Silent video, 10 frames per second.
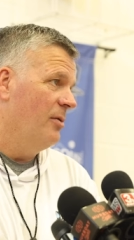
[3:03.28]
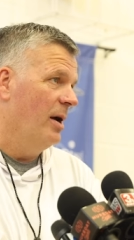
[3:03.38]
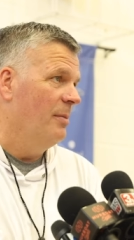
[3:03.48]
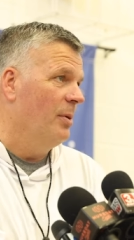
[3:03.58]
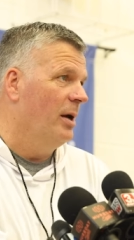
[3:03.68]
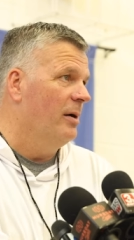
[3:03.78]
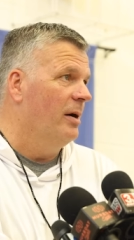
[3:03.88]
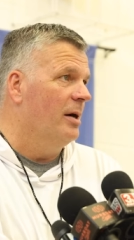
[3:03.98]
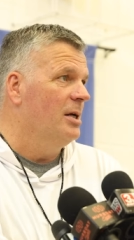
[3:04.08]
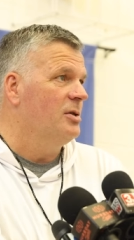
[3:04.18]
Creighton player
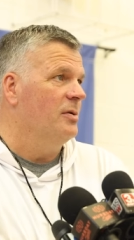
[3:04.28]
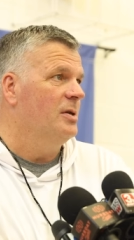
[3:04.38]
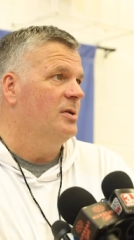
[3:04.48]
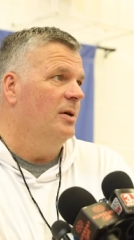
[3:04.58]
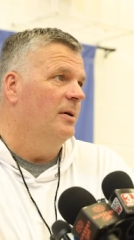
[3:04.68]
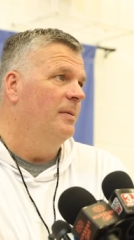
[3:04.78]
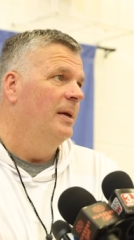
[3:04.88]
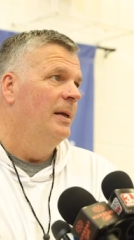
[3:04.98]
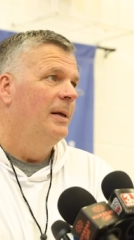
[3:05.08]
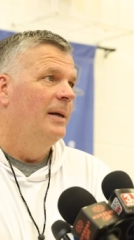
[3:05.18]
in our history. So,
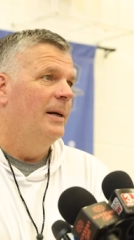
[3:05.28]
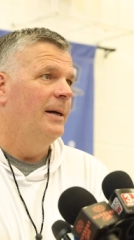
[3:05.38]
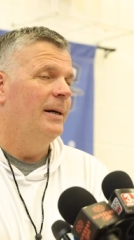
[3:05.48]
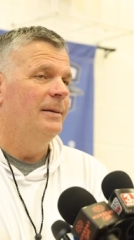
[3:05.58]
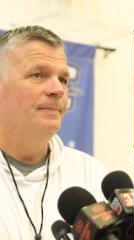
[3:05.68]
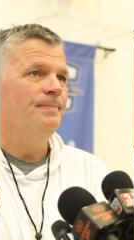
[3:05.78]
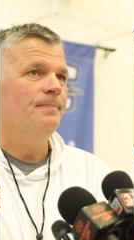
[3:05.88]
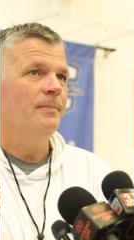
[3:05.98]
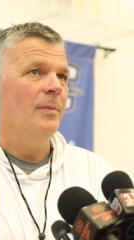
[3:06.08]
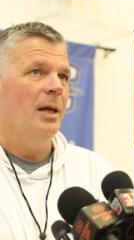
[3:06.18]

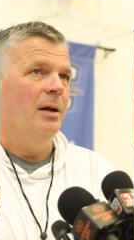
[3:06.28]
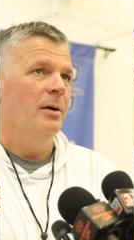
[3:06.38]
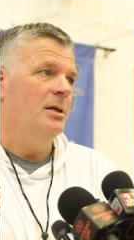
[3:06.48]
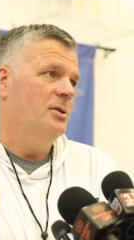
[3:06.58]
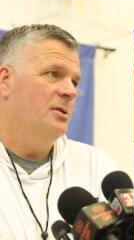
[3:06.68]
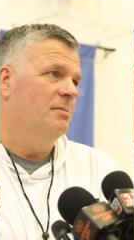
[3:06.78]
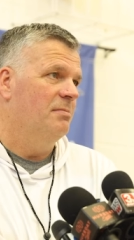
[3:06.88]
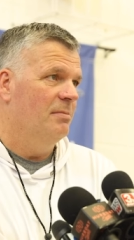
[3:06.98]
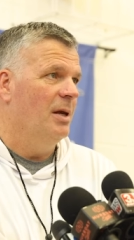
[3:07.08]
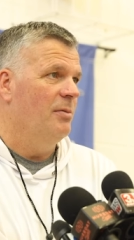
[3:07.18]
he was
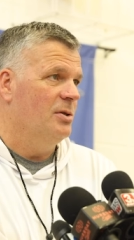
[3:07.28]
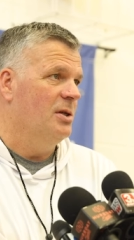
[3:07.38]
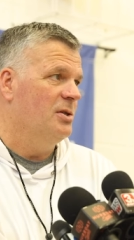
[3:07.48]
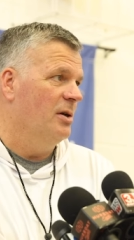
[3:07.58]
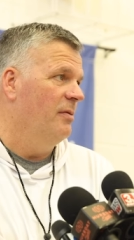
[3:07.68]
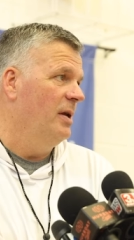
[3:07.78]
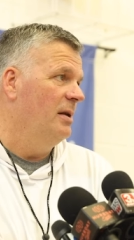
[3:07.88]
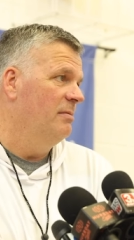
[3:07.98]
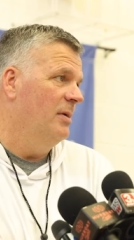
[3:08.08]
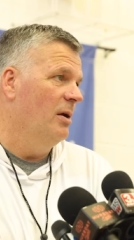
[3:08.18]

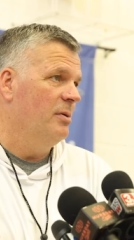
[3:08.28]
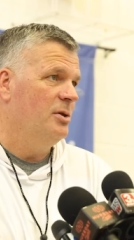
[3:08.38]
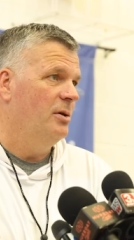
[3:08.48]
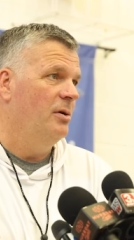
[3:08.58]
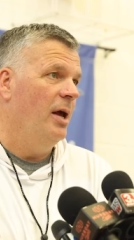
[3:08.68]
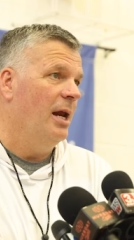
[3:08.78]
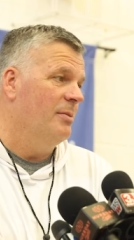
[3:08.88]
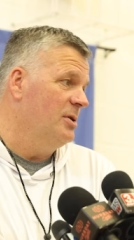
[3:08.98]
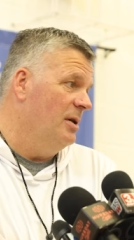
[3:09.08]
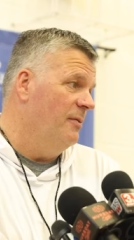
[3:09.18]
deserving. He was
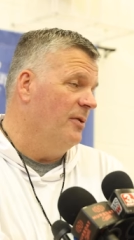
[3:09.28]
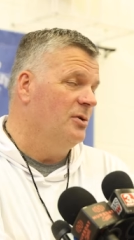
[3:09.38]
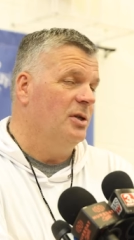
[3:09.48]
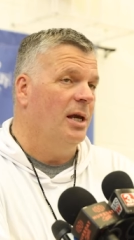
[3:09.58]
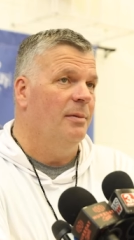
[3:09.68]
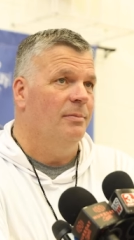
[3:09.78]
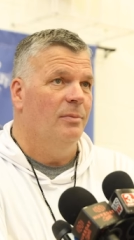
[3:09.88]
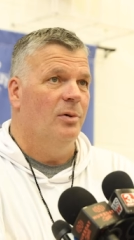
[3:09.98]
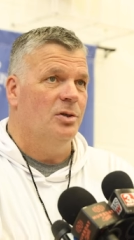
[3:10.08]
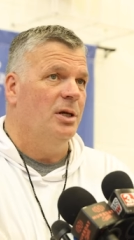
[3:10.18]
unanimous on the first team,
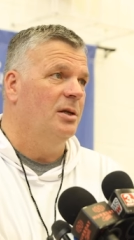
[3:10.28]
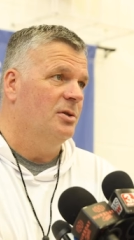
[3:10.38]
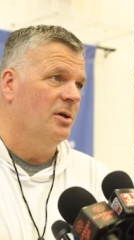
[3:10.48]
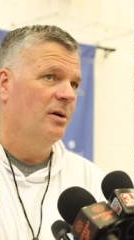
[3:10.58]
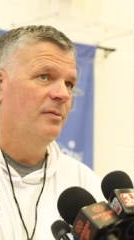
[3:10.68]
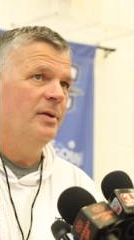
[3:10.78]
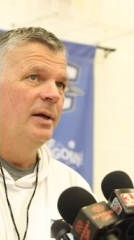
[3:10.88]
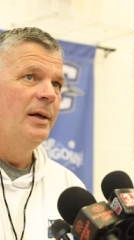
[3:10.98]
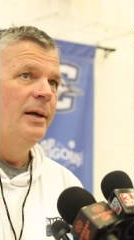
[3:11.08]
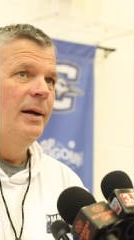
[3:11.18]
which he deserved.
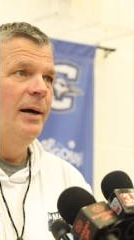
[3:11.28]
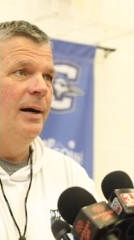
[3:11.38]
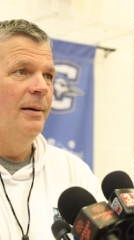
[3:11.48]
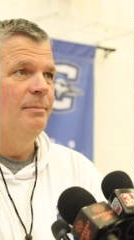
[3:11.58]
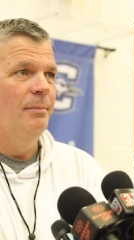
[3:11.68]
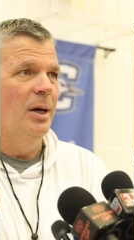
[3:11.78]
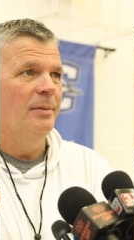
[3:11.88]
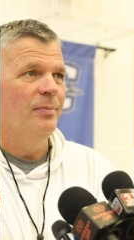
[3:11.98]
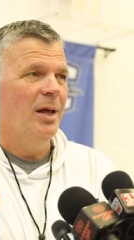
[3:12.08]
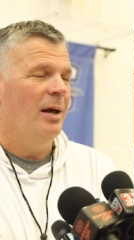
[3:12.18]
I
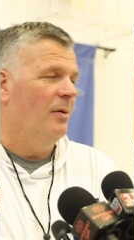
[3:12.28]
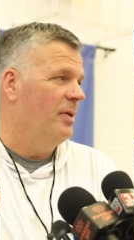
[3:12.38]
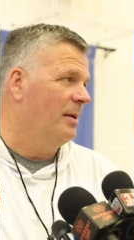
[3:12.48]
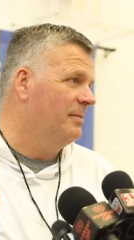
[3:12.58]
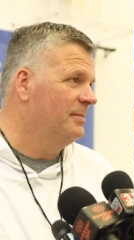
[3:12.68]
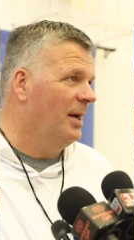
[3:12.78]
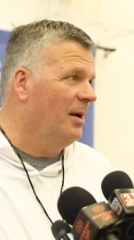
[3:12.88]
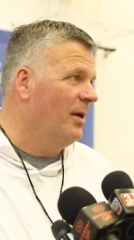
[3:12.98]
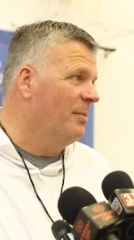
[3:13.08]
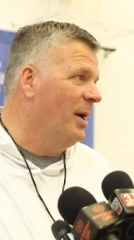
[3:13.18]
don't think
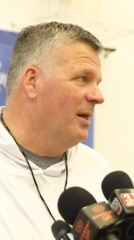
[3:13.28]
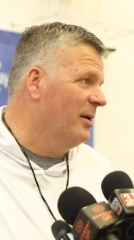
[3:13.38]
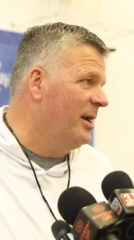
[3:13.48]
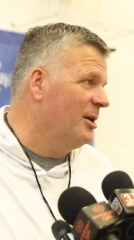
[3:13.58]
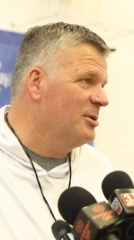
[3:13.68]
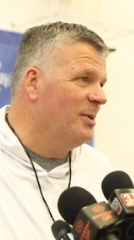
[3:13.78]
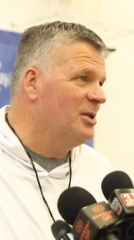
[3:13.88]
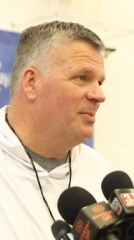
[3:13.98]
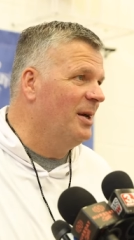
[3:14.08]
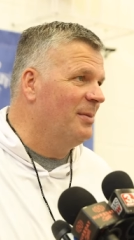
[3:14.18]
Baylor cares
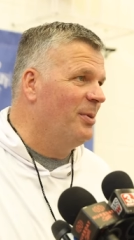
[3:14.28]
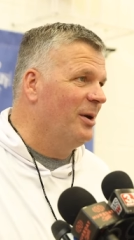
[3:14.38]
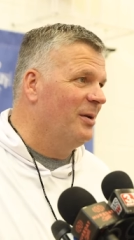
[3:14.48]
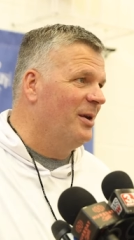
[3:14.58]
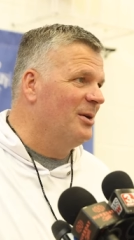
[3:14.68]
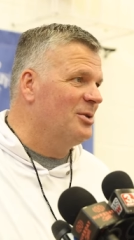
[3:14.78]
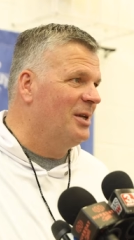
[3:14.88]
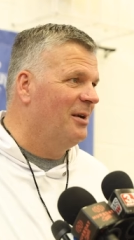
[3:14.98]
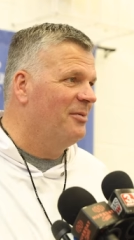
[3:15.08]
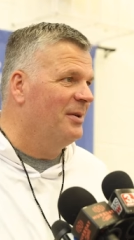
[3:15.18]
much about the player of the year
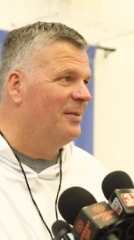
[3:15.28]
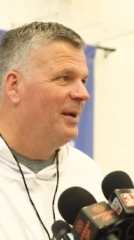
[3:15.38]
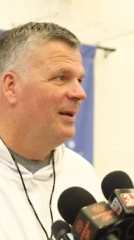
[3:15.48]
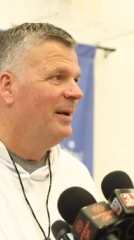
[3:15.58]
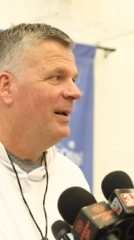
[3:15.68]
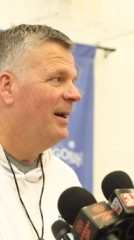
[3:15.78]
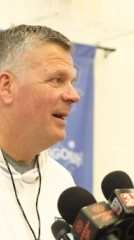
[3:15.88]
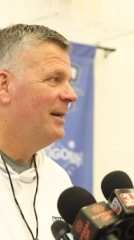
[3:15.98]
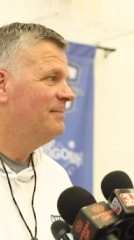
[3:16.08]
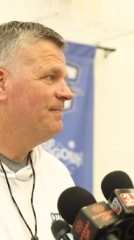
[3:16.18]
stuff, and
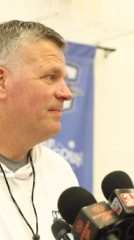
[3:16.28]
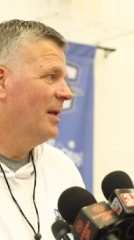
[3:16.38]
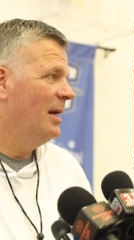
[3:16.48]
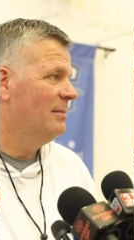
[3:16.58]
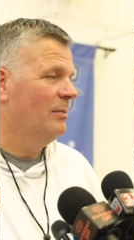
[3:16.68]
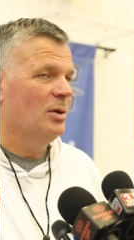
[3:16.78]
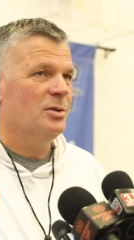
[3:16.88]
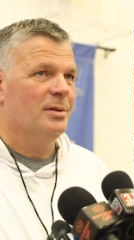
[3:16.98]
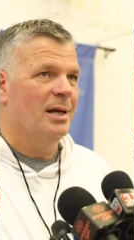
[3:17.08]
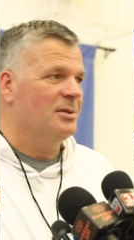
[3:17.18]

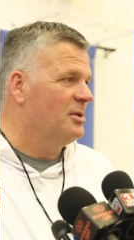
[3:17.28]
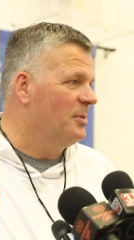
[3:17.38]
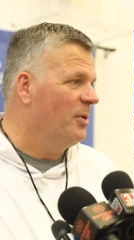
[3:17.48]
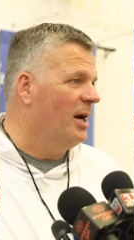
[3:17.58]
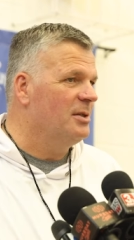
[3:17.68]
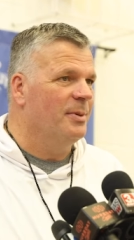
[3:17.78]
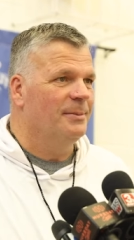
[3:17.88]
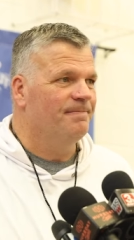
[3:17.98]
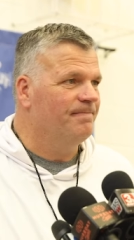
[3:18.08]
which doesn't surprise me.